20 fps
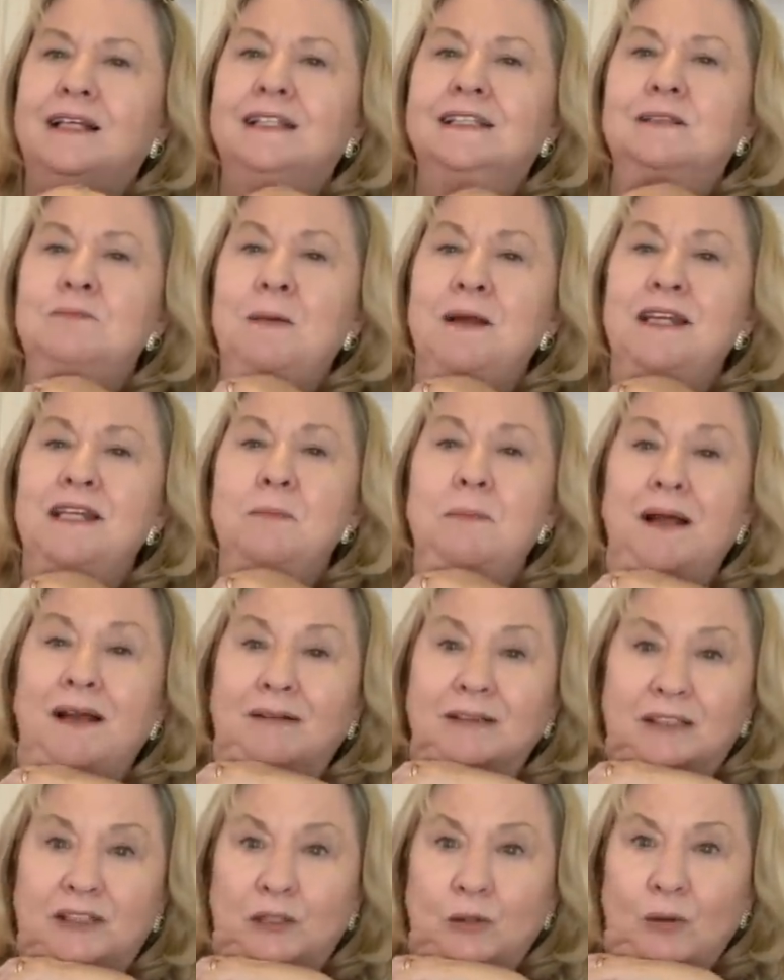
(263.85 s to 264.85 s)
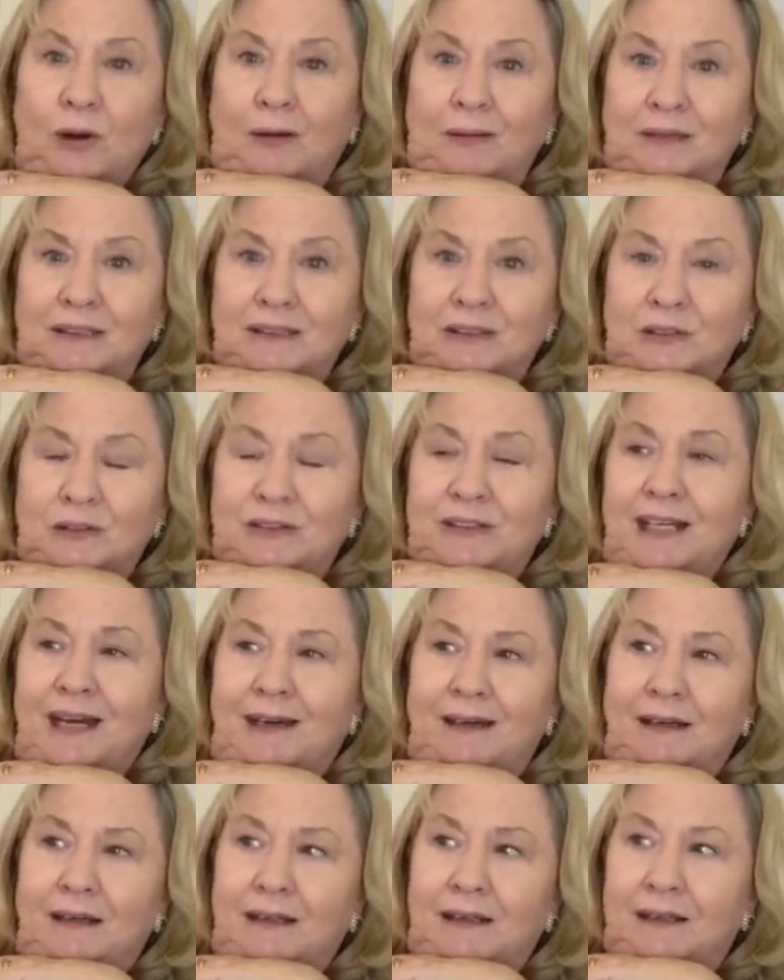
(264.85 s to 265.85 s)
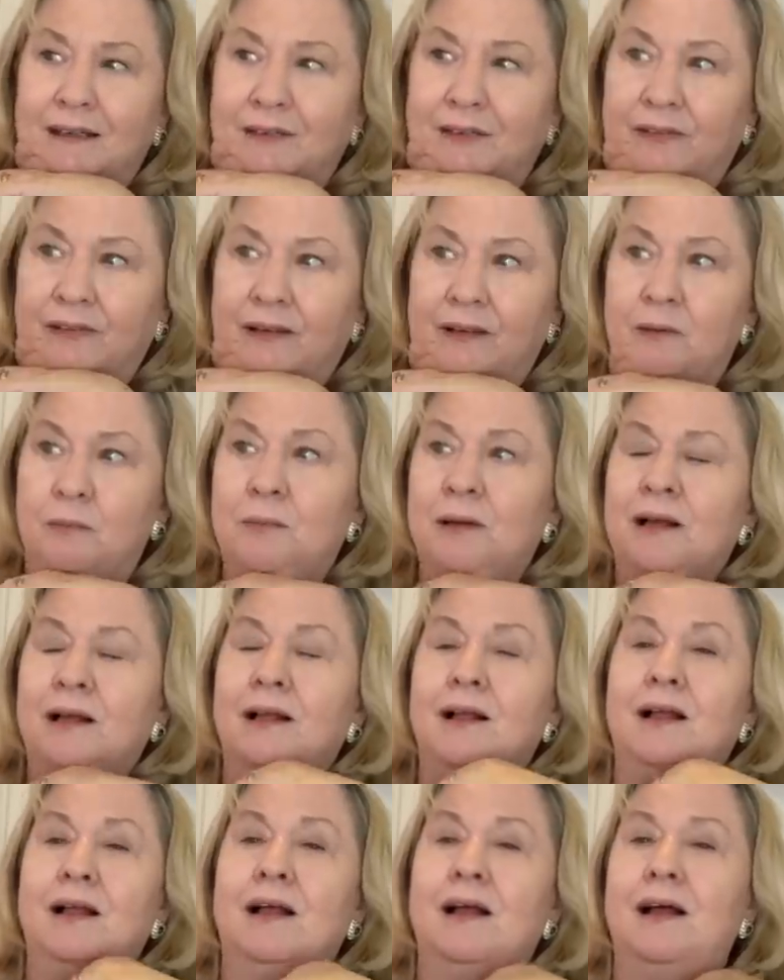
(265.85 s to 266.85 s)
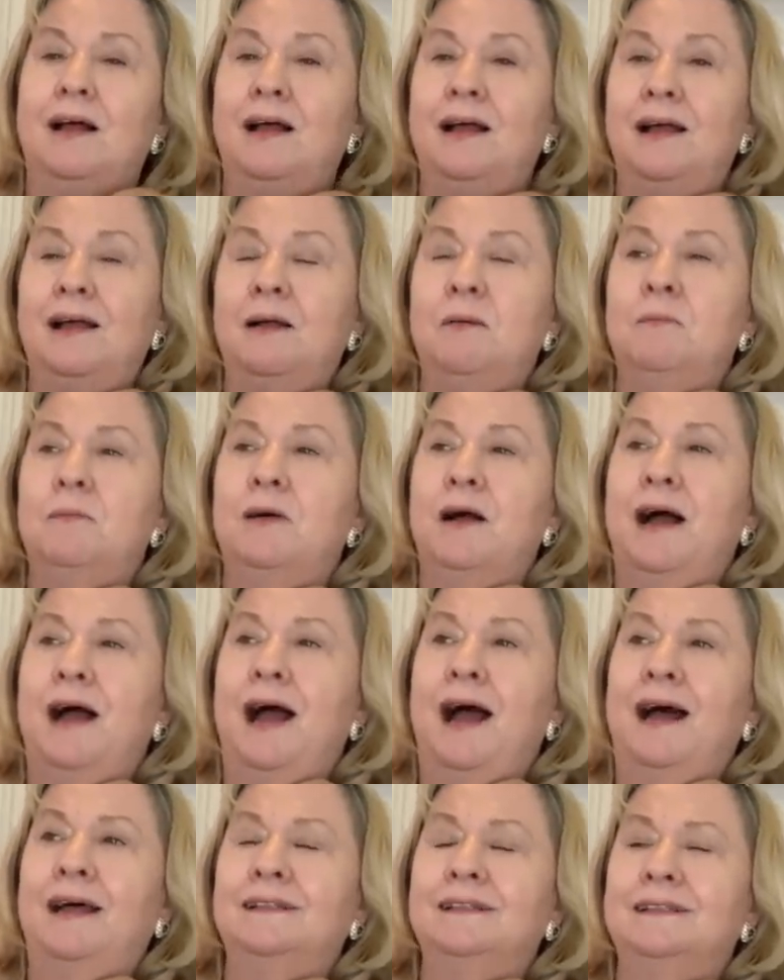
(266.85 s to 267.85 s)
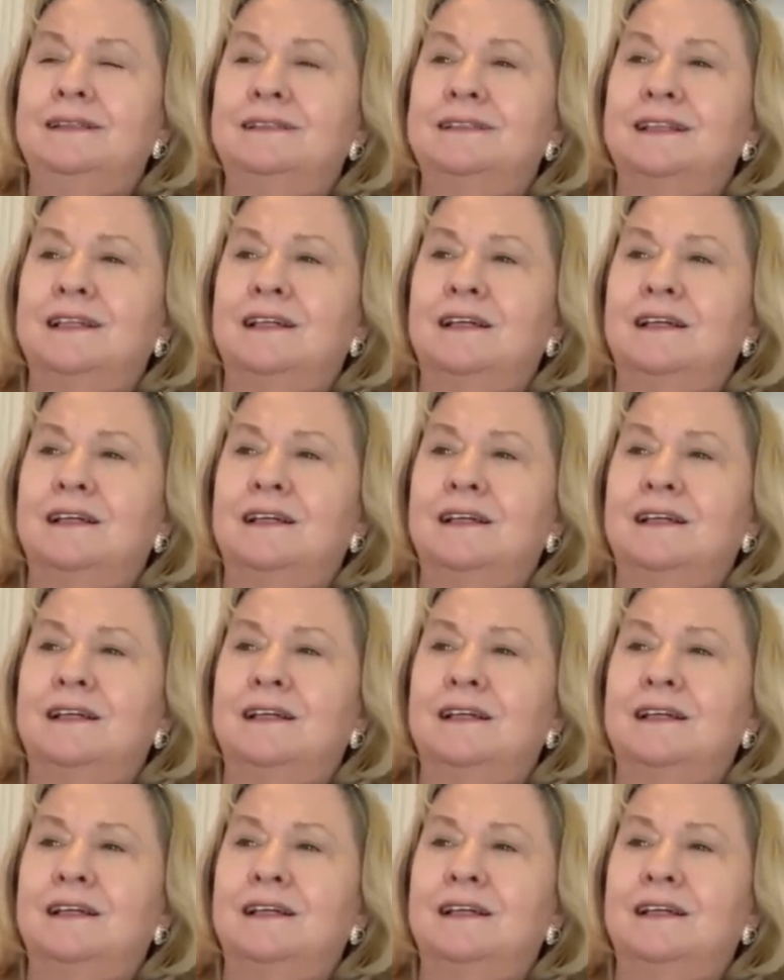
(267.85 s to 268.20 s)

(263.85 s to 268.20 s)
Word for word: spent about two hours untangling them. Um, and